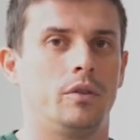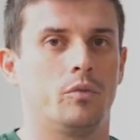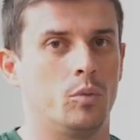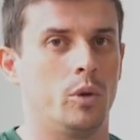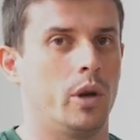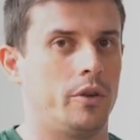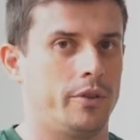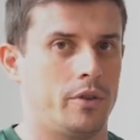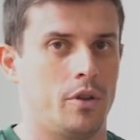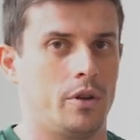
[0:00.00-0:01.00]
If we wait
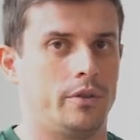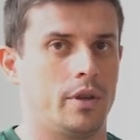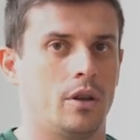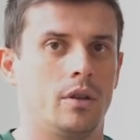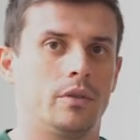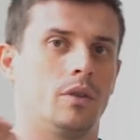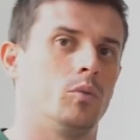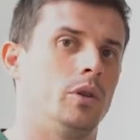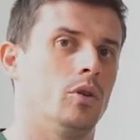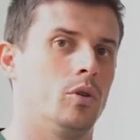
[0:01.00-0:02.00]
30 seconds
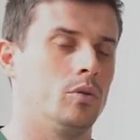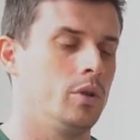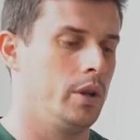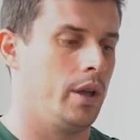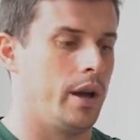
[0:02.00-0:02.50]
and we know